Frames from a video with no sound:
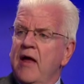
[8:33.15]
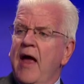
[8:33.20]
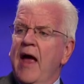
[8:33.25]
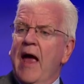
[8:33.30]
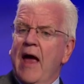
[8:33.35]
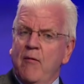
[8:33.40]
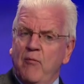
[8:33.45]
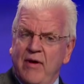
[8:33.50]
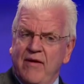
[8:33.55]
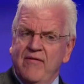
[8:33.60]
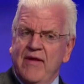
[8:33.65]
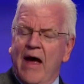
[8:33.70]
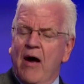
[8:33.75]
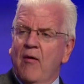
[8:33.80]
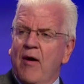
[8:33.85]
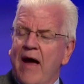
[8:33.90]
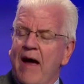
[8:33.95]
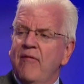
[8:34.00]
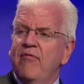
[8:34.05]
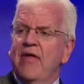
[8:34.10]
And we now
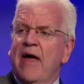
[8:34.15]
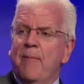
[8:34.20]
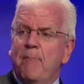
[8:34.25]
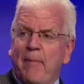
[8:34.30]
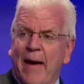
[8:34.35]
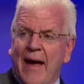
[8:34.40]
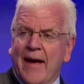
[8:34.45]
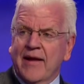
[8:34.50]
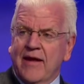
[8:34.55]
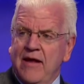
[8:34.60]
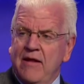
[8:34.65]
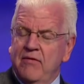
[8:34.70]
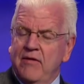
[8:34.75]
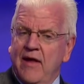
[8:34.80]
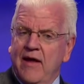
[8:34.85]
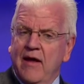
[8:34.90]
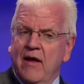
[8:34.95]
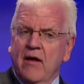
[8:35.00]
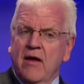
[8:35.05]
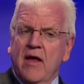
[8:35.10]
have that back in
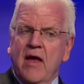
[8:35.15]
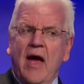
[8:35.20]
there.